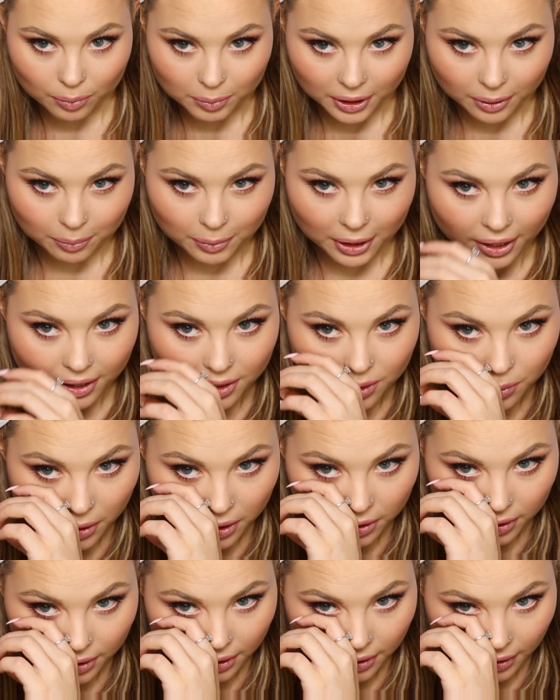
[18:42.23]
Oh my god, my eye's
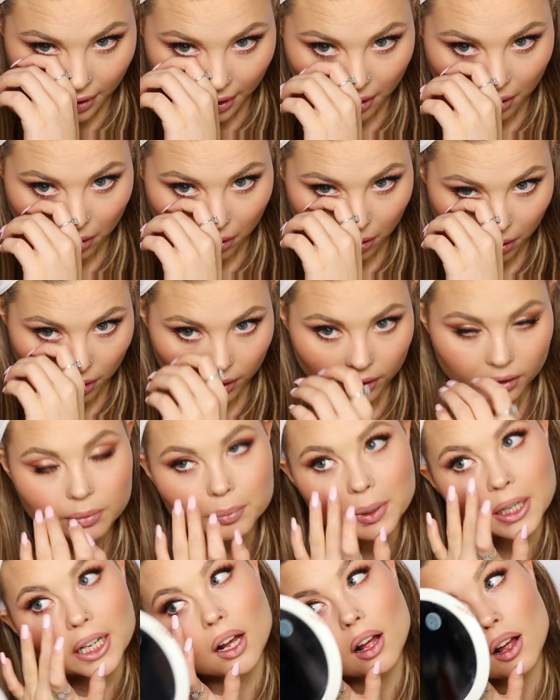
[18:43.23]
watering again. Oh
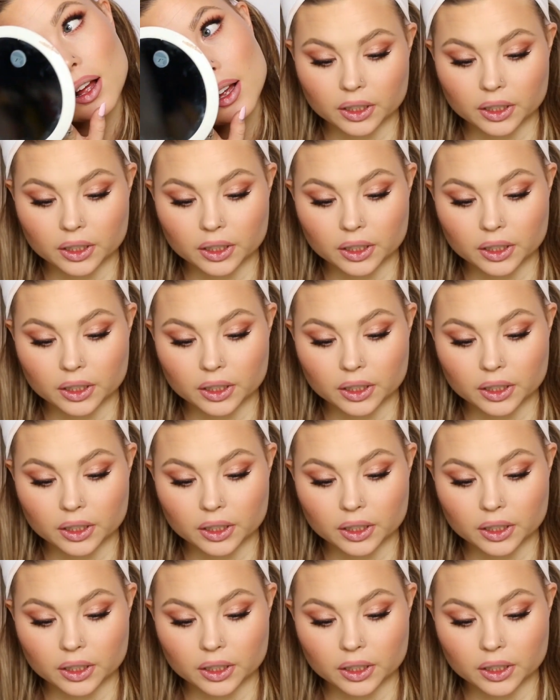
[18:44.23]
my god.